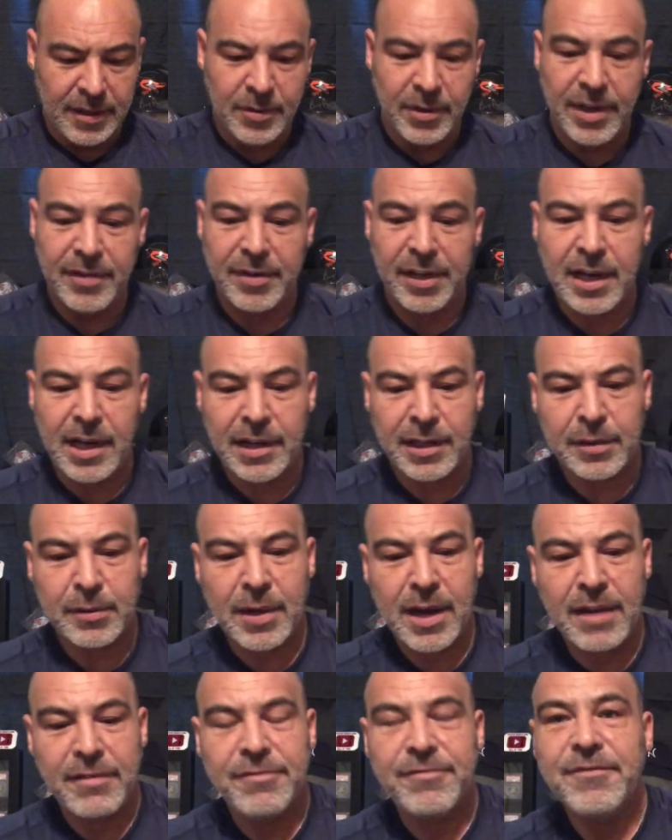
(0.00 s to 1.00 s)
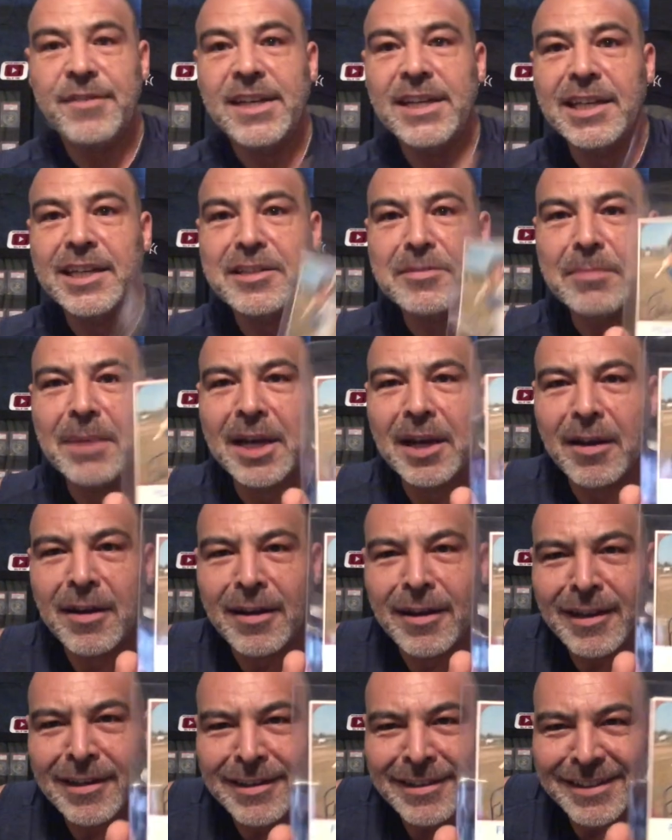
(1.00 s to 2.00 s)
We have an autograph, Felix
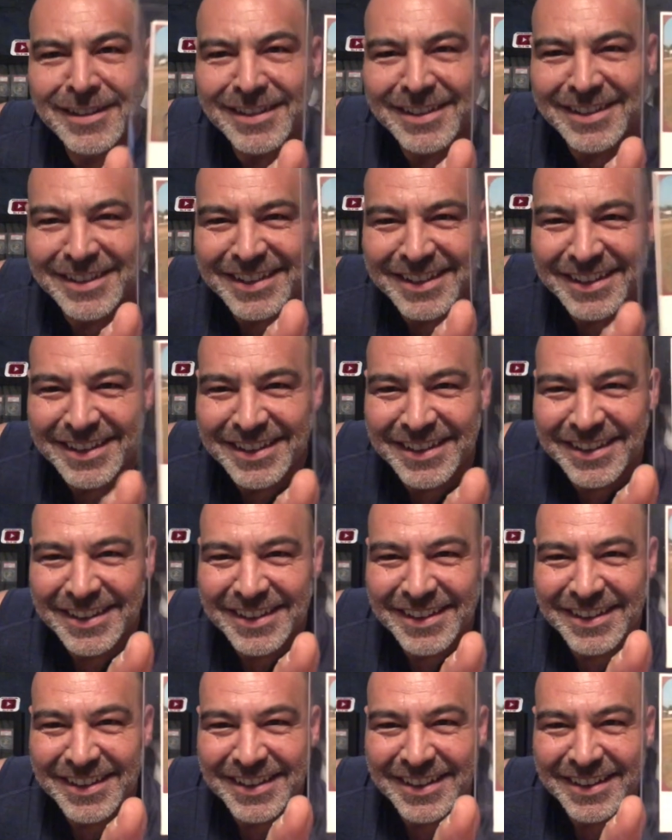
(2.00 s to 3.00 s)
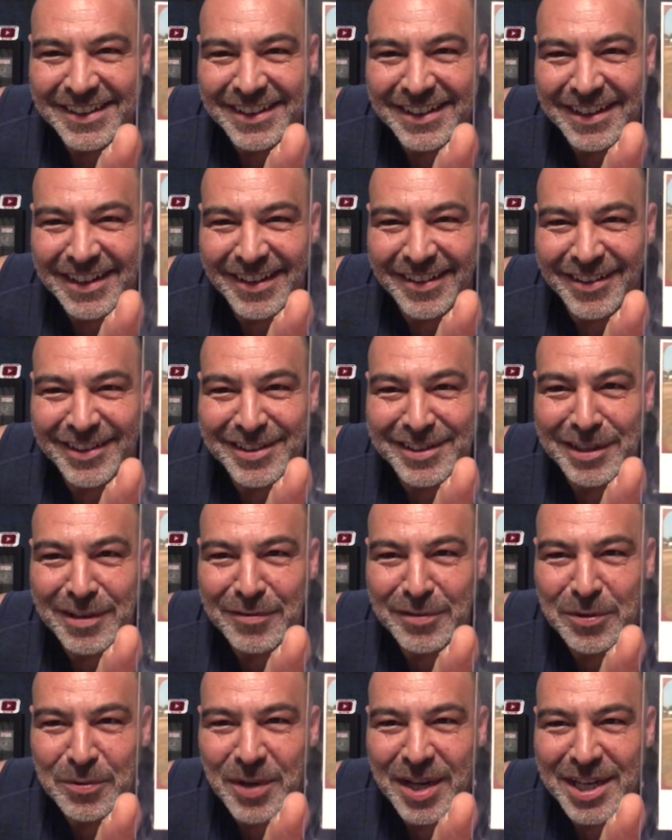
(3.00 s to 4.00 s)
Milan. I always
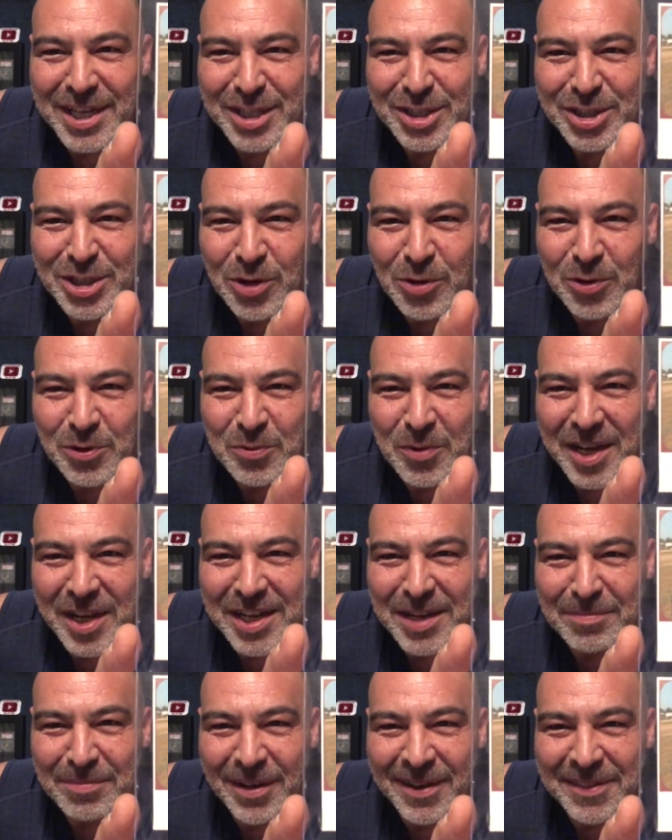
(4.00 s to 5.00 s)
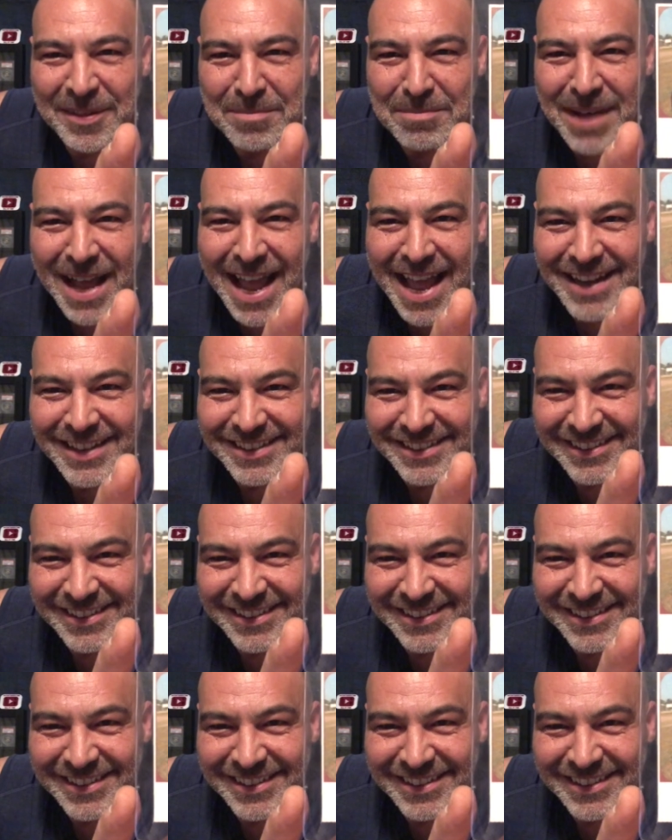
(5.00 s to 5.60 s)
love the way he choked way up on the bat.